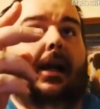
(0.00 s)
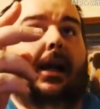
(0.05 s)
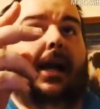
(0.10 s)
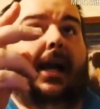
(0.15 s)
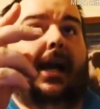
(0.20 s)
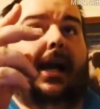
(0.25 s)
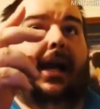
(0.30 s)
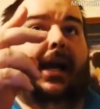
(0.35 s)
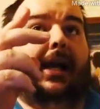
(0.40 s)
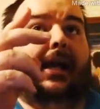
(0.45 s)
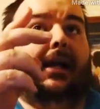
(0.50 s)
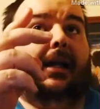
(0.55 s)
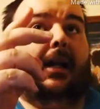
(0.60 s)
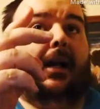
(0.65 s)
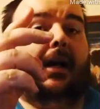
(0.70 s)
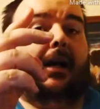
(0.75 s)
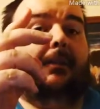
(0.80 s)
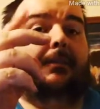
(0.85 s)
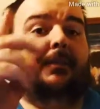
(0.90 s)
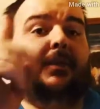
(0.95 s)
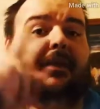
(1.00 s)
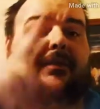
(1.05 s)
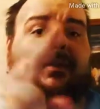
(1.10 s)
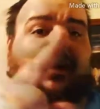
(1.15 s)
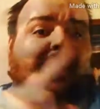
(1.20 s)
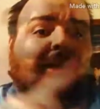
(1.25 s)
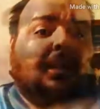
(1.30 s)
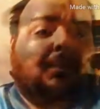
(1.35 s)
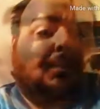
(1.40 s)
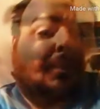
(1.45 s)
And I'll be
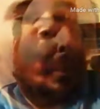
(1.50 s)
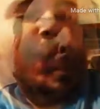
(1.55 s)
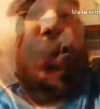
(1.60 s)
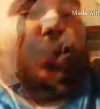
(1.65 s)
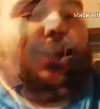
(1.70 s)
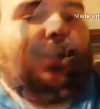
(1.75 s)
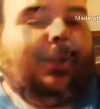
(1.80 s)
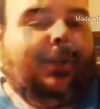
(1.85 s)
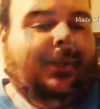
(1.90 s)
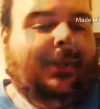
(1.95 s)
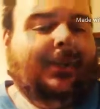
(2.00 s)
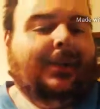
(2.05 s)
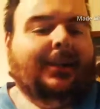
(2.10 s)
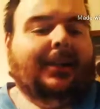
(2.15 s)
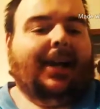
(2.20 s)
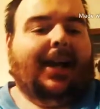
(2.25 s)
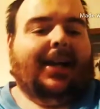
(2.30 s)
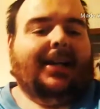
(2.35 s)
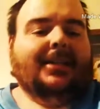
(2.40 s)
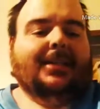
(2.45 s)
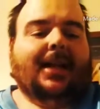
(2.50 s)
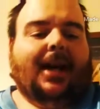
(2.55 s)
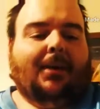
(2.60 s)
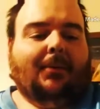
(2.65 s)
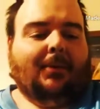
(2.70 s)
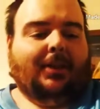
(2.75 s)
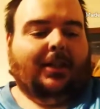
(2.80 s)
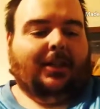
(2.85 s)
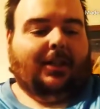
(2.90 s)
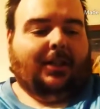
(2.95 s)
right back. Guys, I
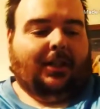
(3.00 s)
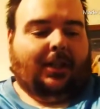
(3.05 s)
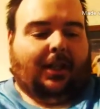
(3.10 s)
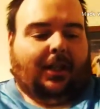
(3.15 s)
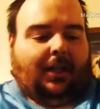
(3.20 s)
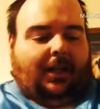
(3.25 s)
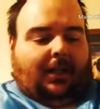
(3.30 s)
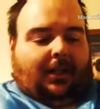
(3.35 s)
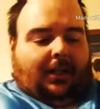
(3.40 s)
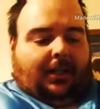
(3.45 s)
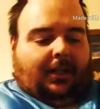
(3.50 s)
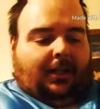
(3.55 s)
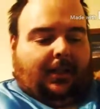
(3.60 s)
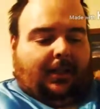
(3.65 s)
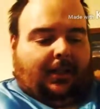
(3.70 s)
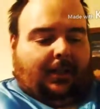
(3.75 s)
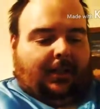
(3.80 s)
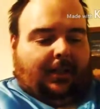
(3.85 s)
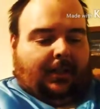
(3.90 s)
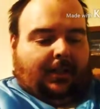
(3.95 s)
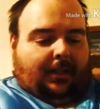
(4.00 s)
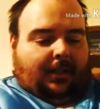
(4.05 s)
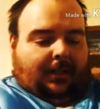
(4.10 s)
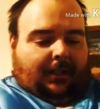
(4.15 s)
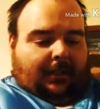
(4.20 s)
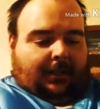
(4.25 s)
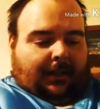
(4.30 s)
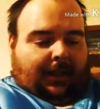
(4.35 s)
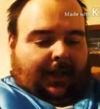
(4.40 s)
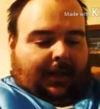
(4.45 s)
wanted to
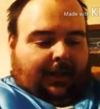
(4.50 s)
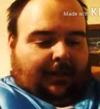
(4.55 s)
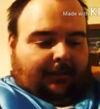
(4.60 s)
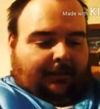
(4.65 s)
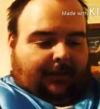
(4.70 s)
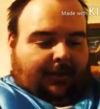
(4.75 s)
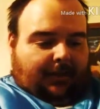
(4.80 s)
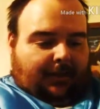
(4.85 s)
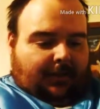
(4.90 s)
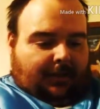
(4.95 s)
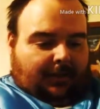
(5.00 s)
kind of